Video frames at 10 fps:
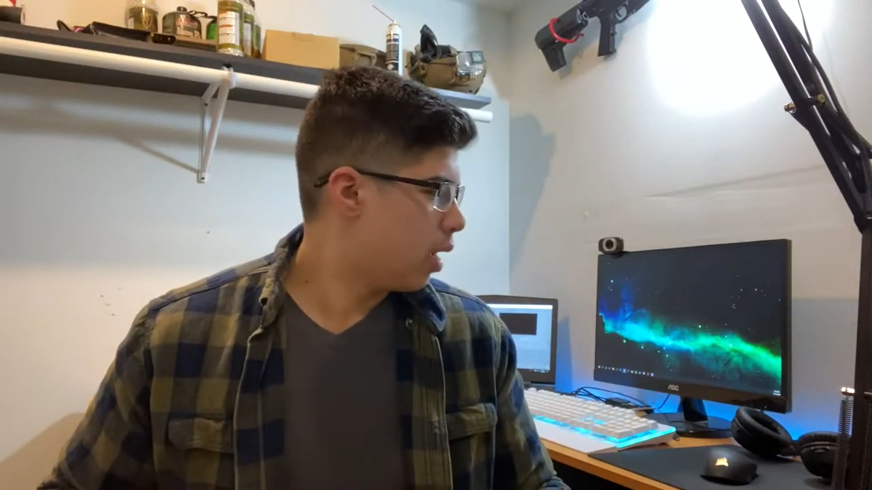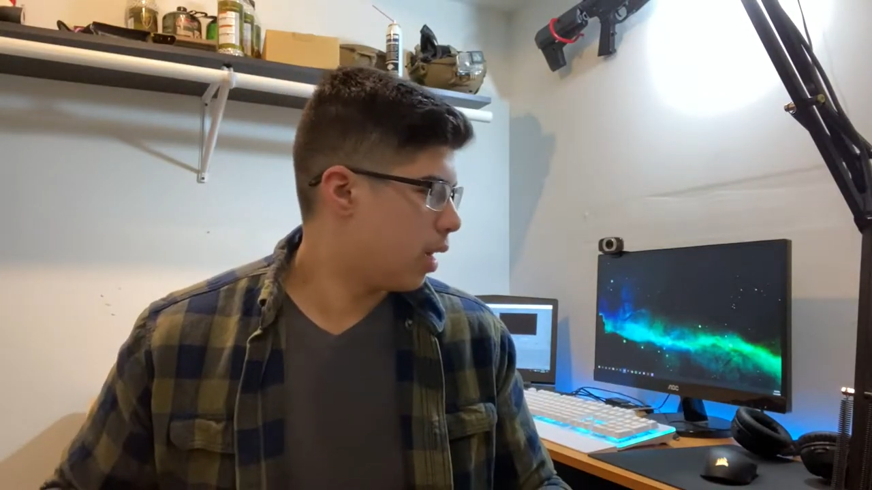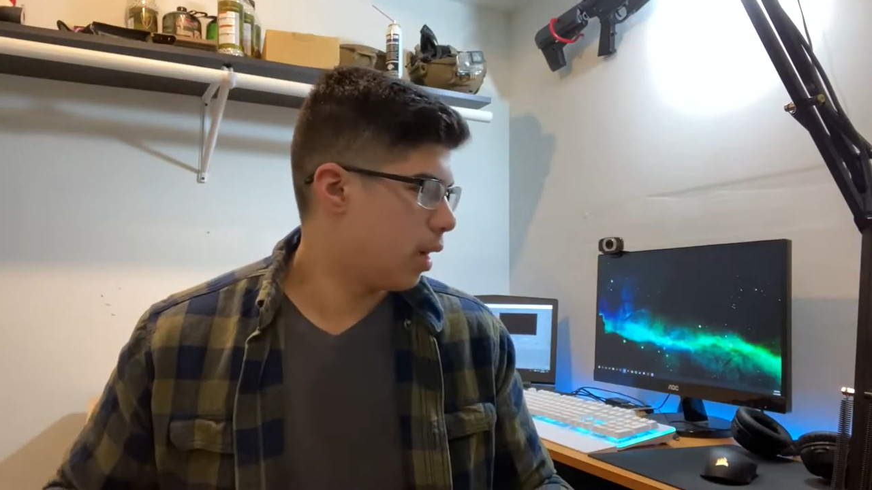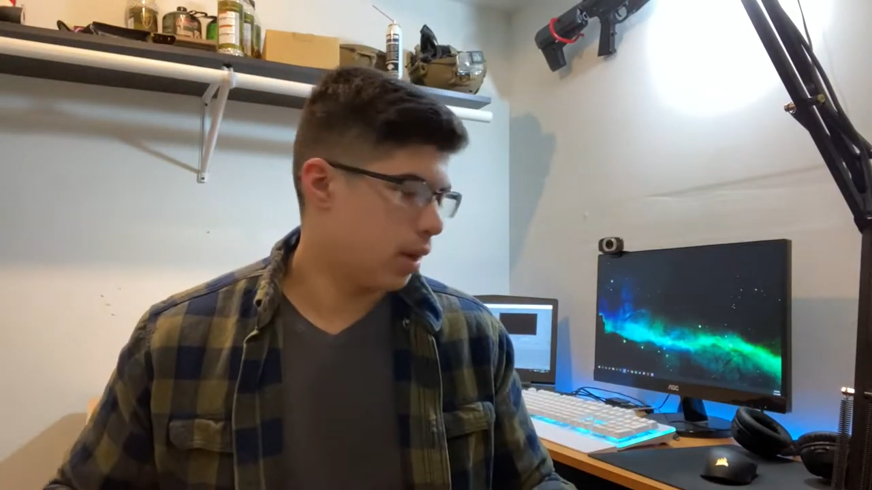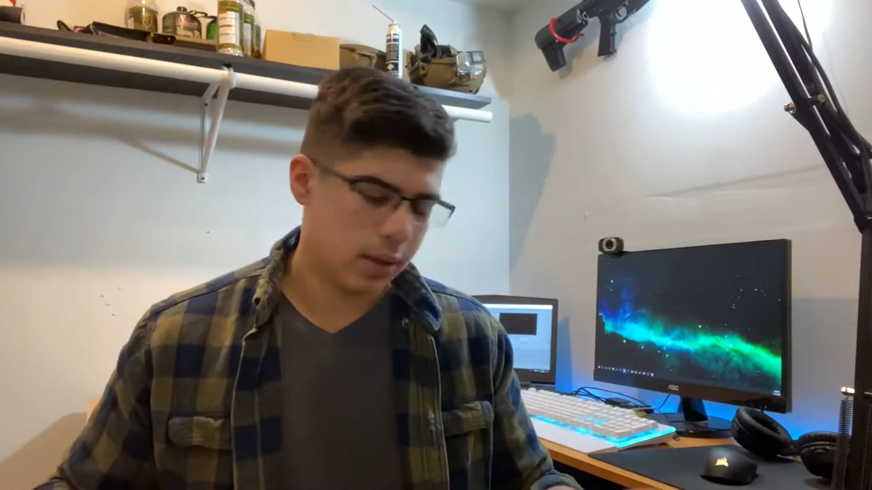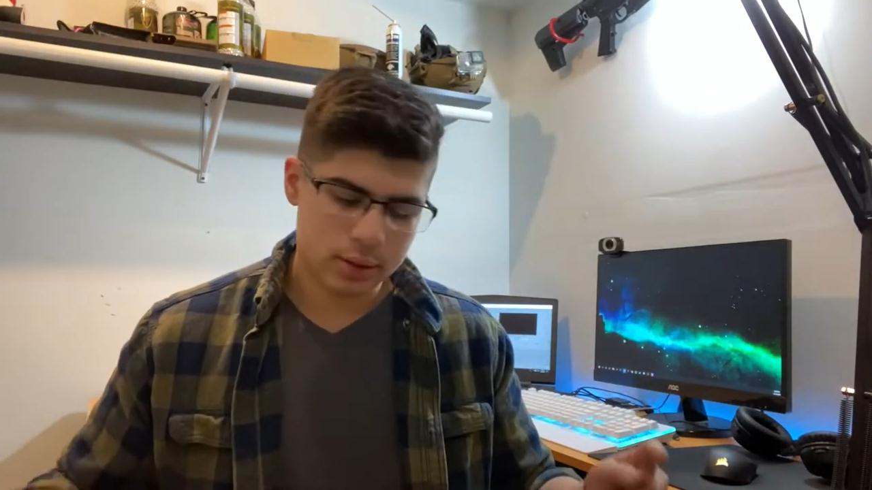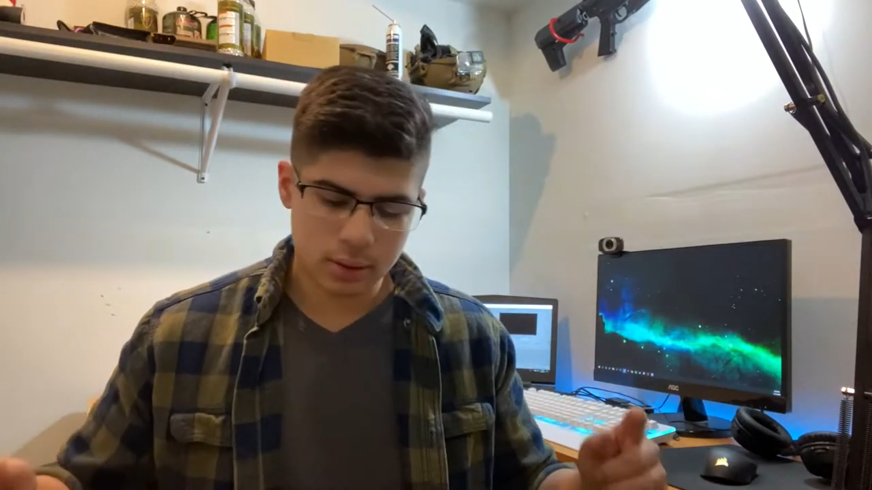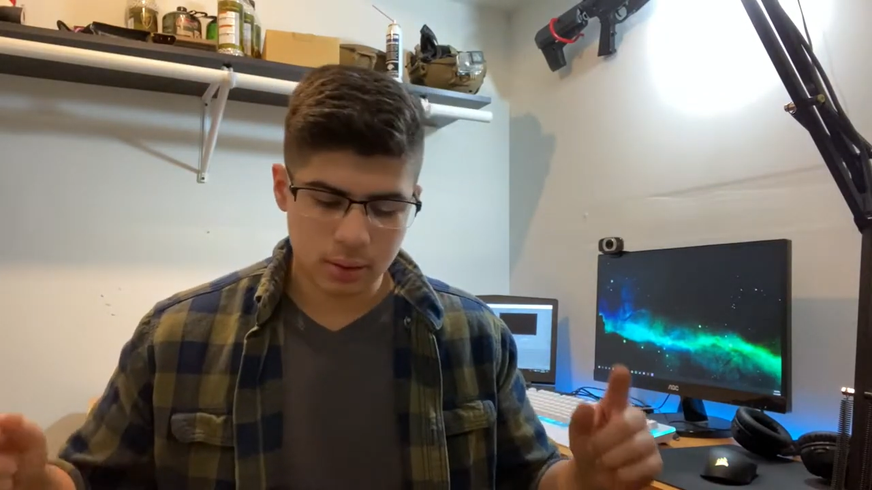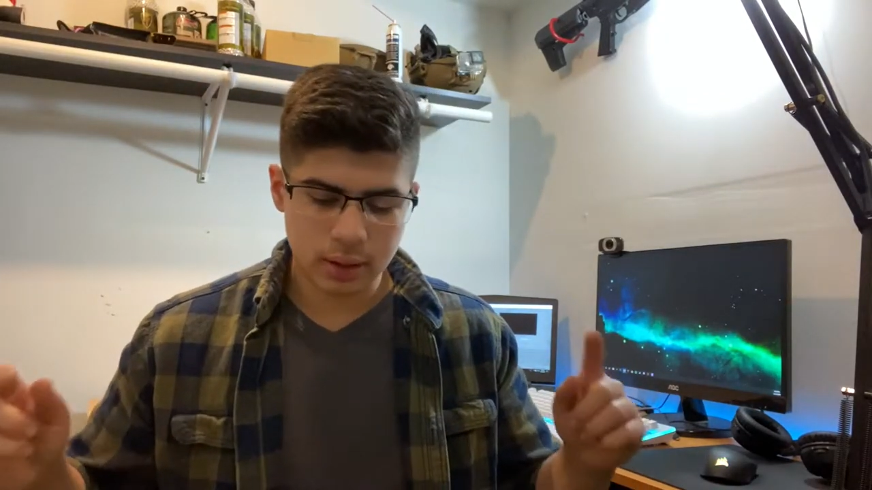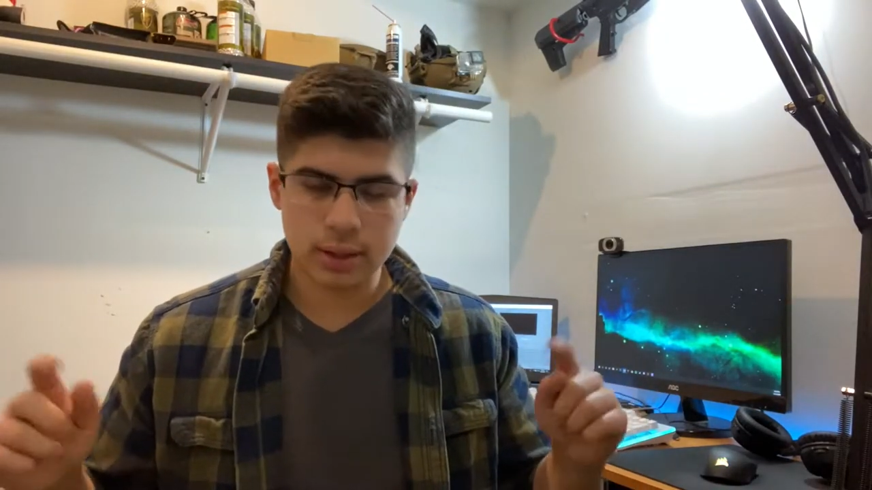And
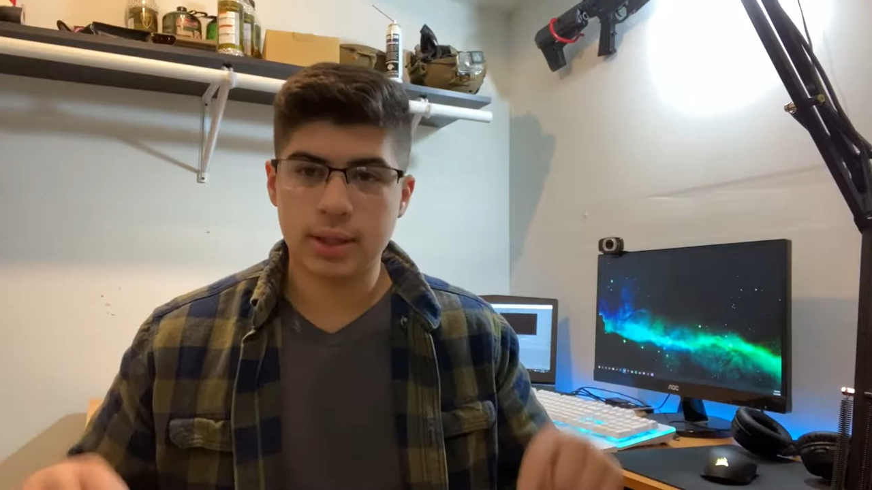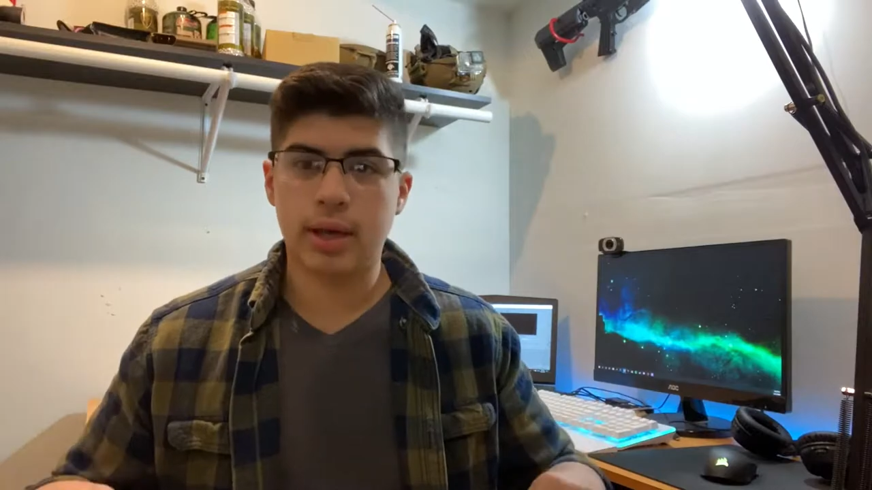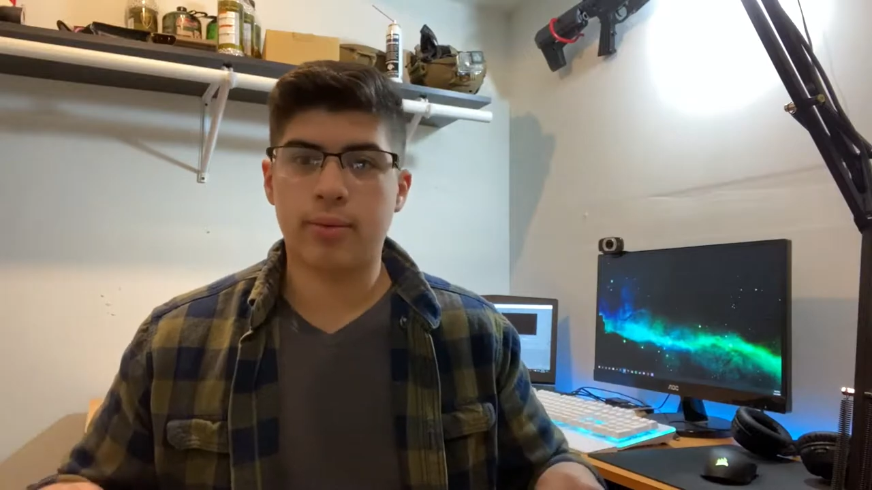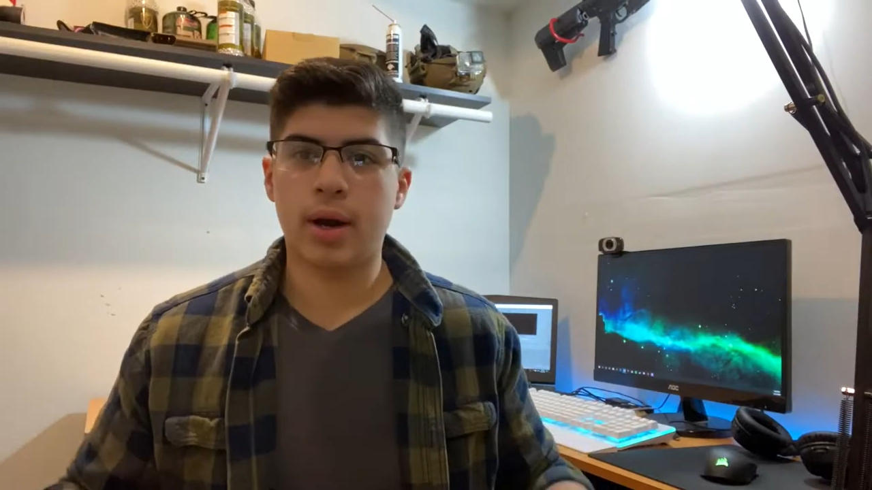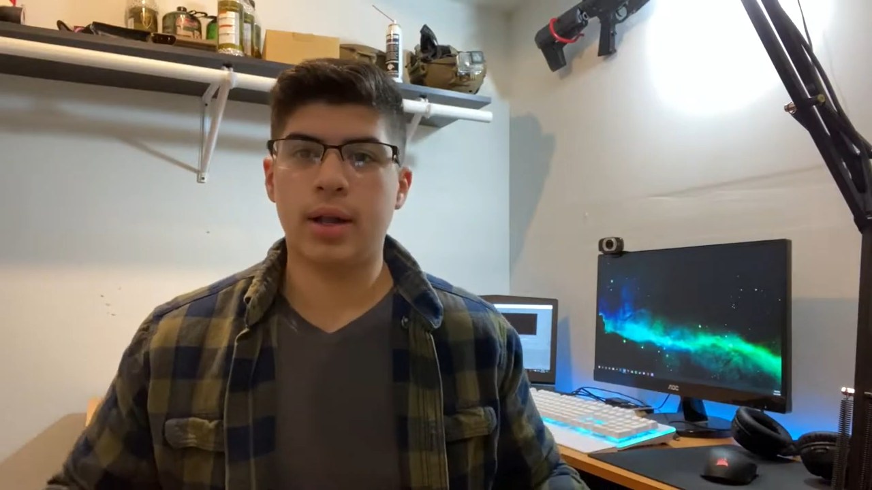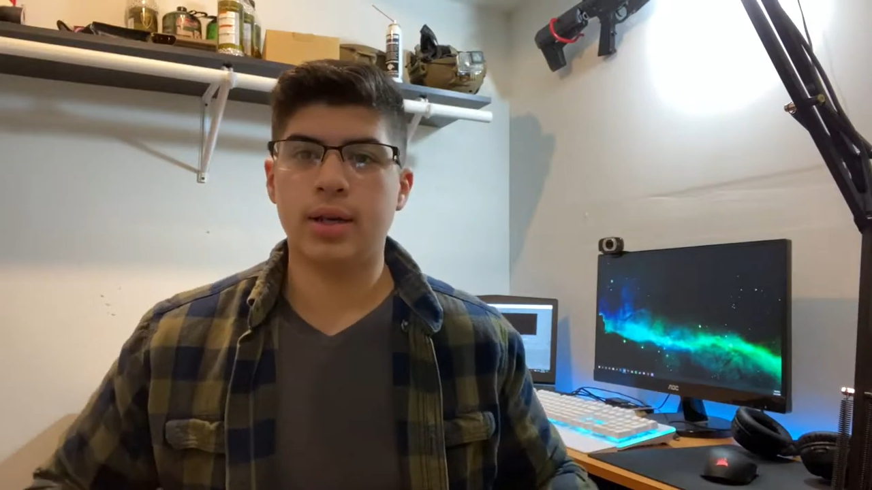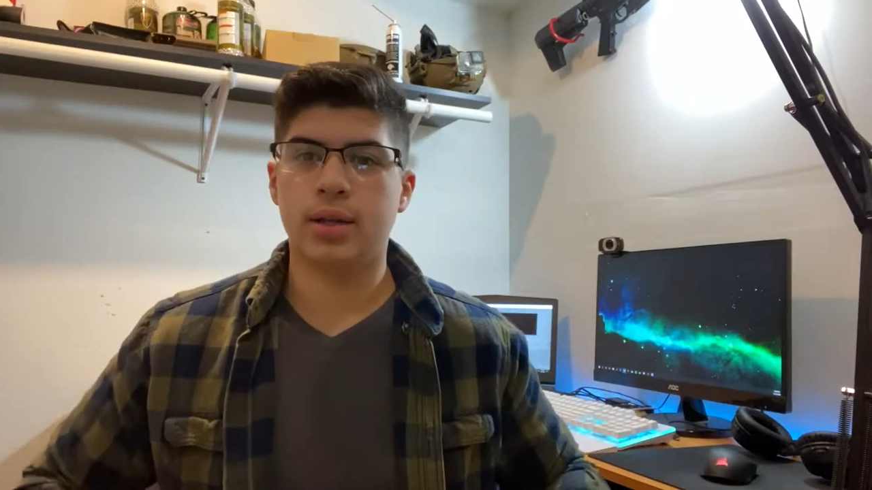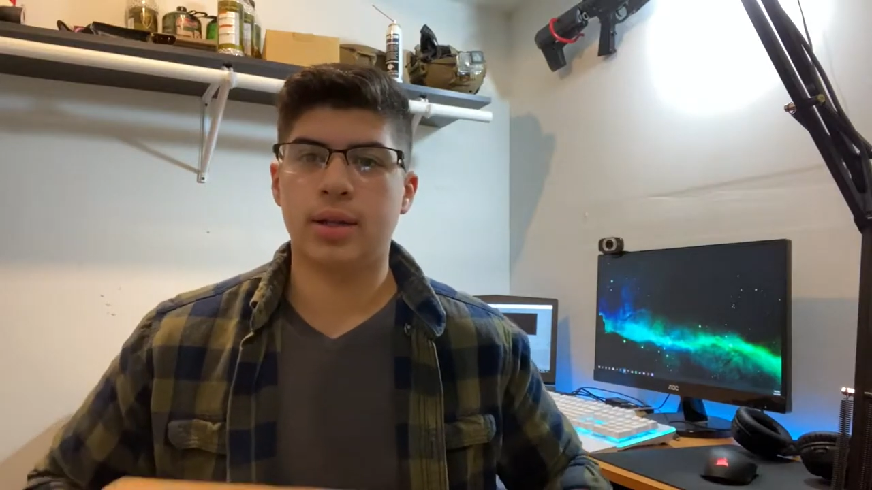so let's get right into